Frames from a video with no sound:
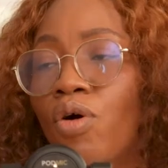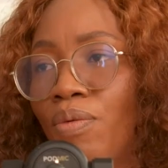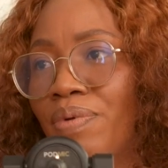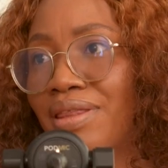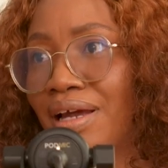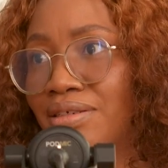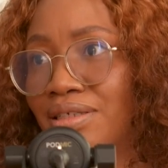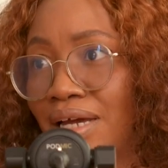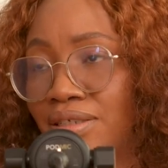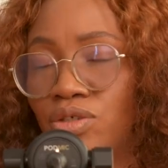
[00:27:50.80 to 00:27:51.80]
hoping that
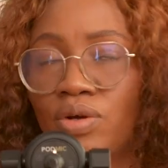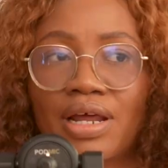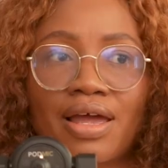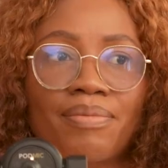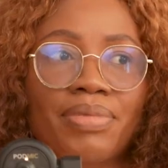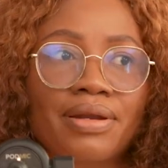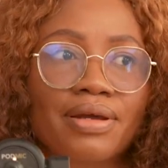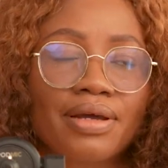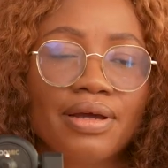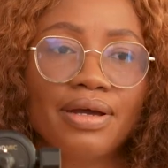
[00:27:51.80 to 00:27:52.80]
that's going to happen.
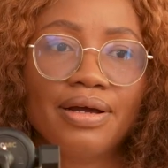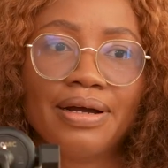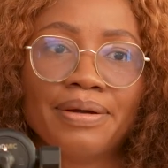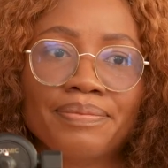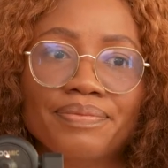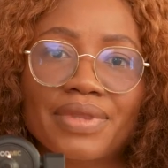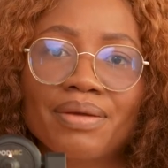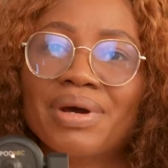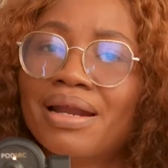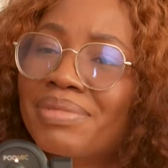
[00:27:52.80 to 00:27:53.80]

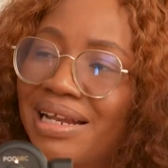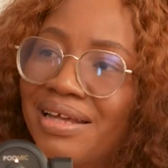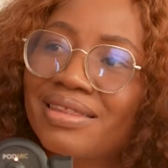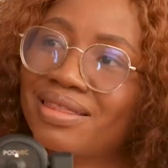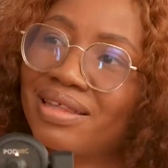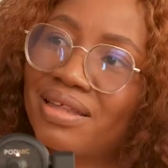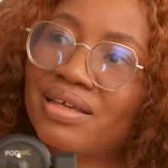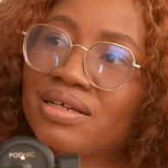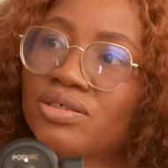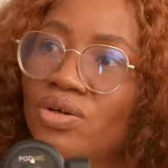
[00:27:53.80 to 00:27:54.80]
But I'm glad that the
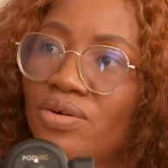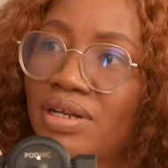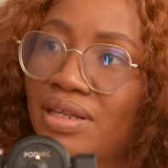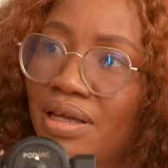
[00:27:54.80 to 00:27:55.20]
thinking is already